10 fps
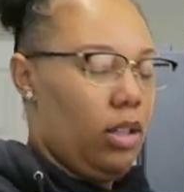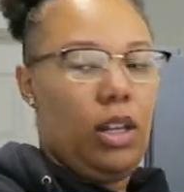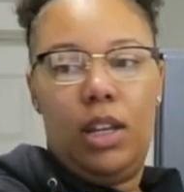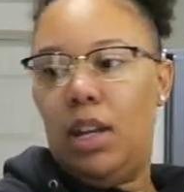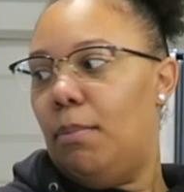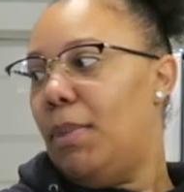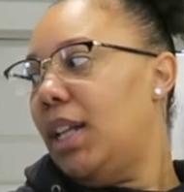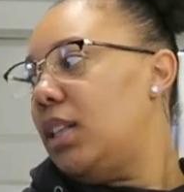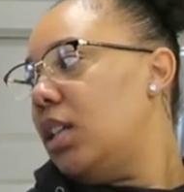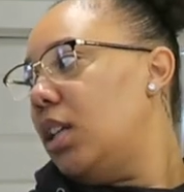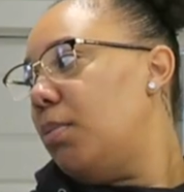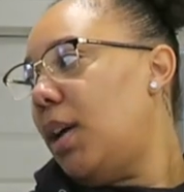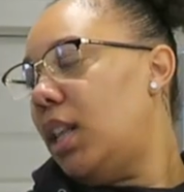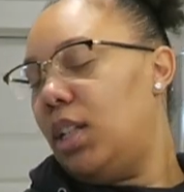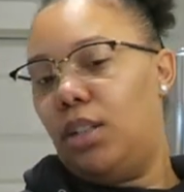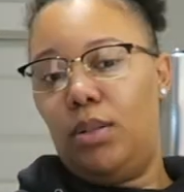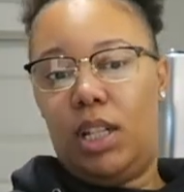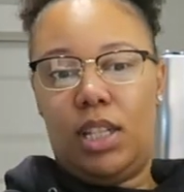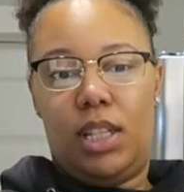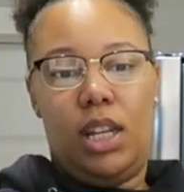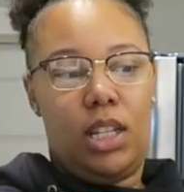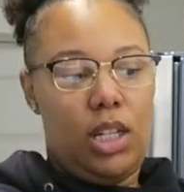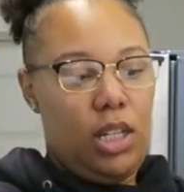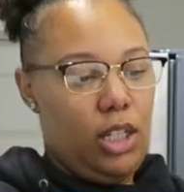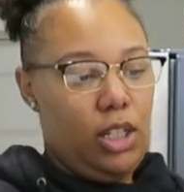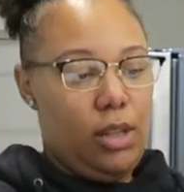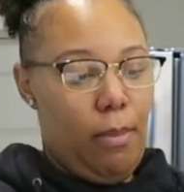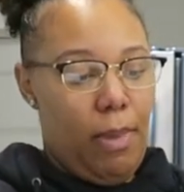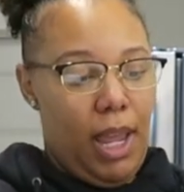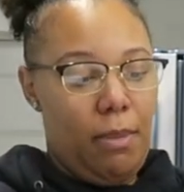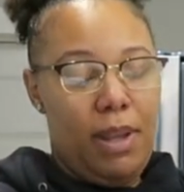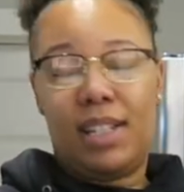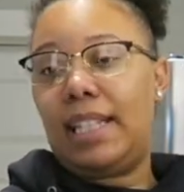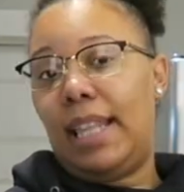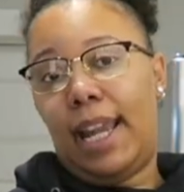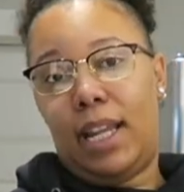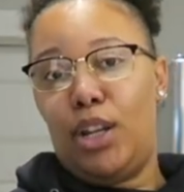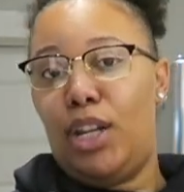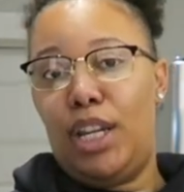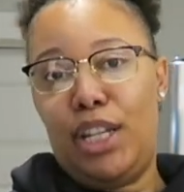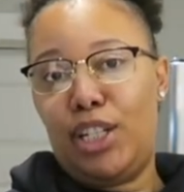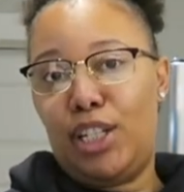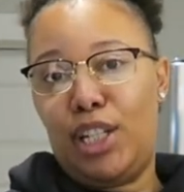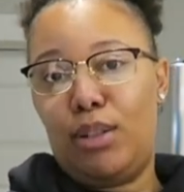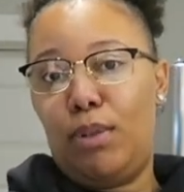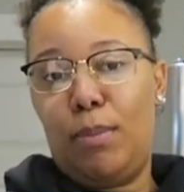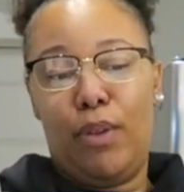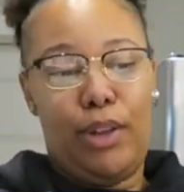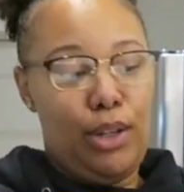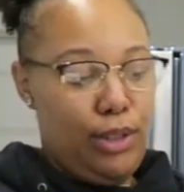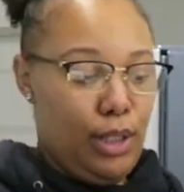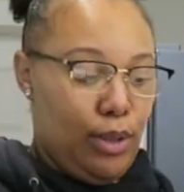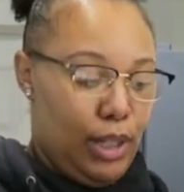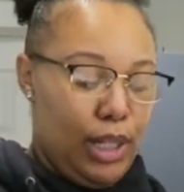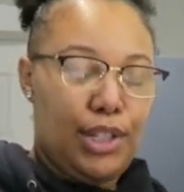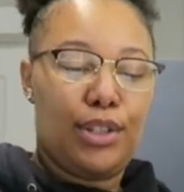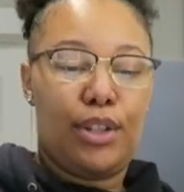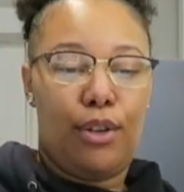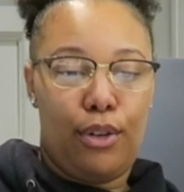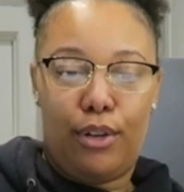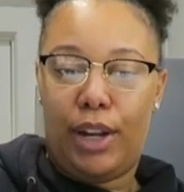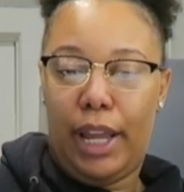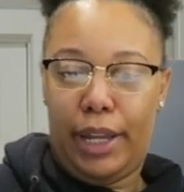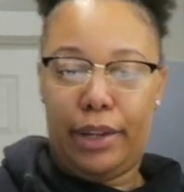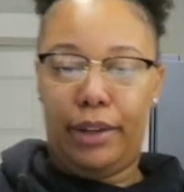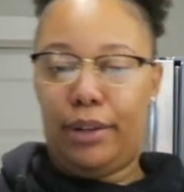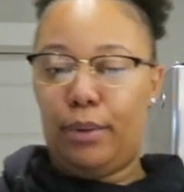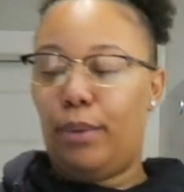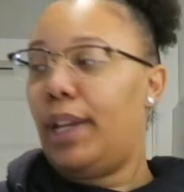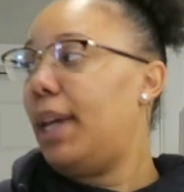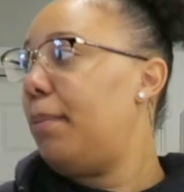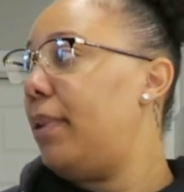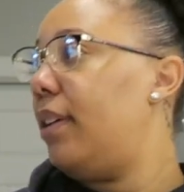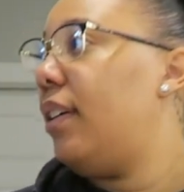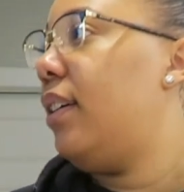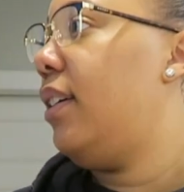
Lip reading: And I'm about to probably do these dishes. They've been slacking on the dishes since we moved. He used to do the dishes every day. What happened?